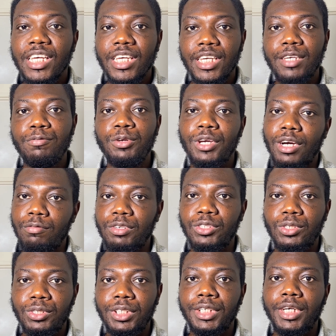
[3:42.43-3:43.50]
If you have a
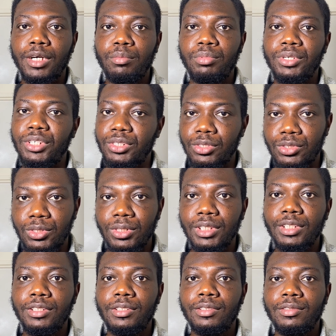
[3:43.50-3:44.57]
study gap in your
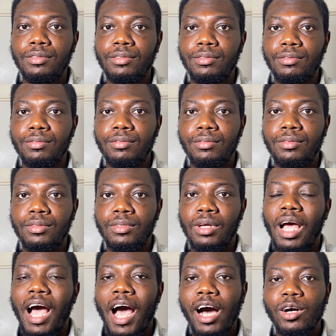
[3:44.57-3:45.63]
studies,
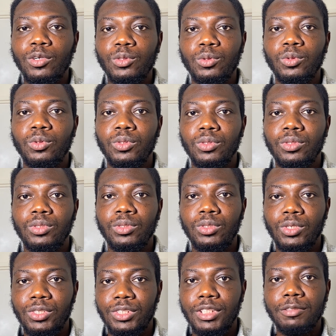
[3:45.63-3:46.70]
how
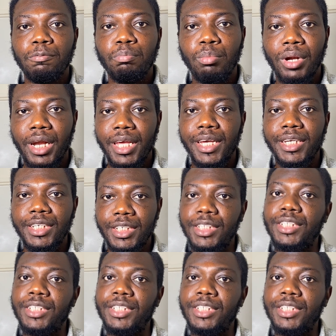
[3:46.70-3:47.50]
does it play in?